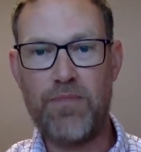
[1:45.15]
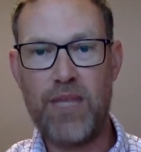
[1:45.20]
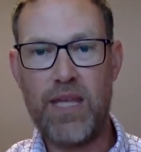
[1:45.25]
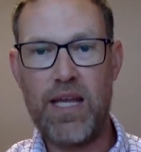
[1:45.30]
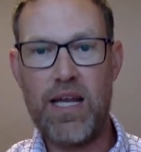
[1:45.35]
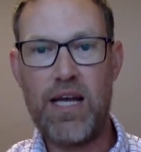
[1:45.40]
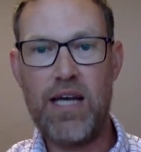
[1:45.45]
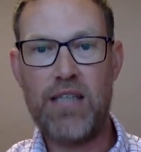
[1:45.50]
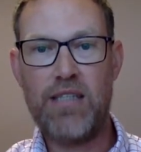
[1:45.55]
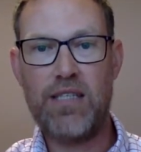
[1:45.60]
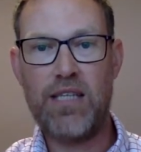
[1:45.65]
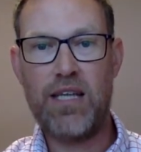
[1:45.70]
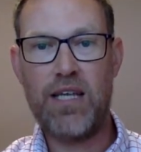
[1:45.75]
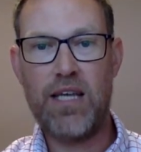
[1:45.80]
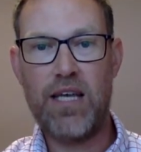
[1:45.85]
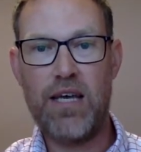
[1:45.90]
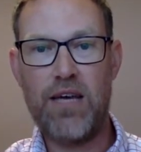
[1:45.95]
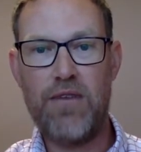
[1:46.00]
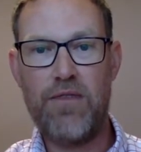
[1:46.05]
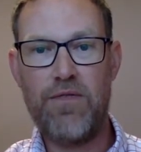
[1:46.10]
He has
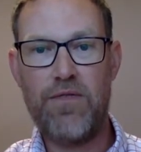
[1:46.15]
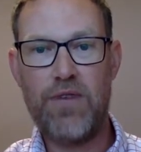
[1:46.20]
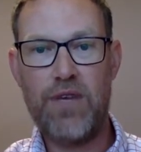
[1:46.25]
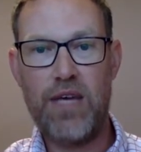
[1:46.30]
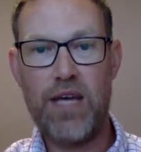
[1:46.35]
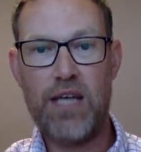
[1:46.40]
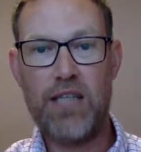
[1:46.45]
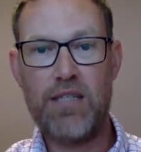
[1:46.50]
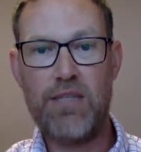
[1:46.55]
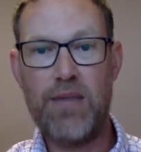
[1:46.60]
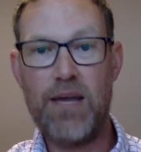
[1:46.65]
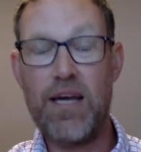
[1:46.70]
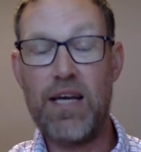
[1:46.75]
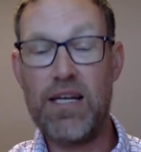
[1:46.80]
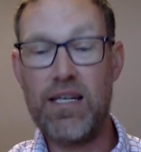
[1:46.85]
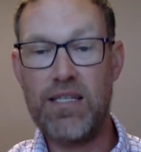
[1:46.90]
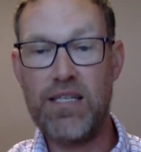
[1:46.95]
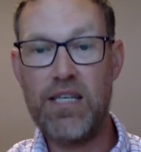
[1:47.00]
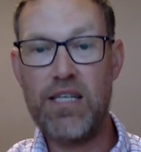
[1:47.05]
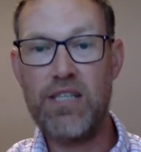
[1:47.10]
to make a
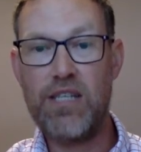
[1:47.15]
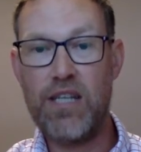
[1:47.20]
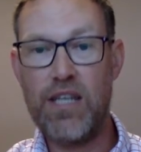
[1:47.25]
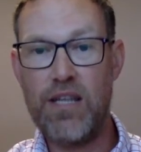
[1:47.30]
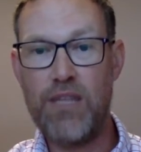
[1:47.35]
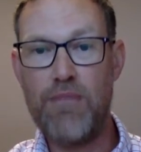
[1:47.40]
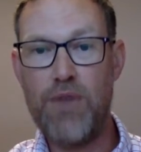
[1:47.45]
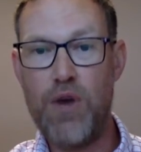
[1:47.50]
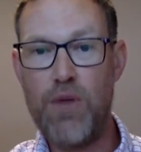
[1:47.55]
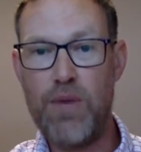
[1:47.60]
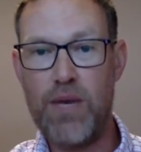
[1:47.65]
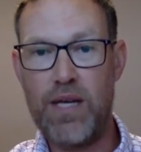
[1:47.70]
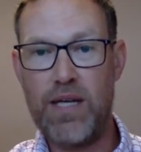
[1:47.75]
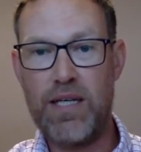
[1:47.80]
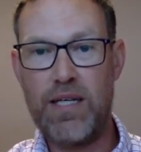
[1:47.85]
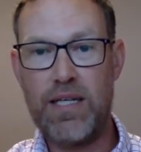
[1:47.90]
decision in the moment.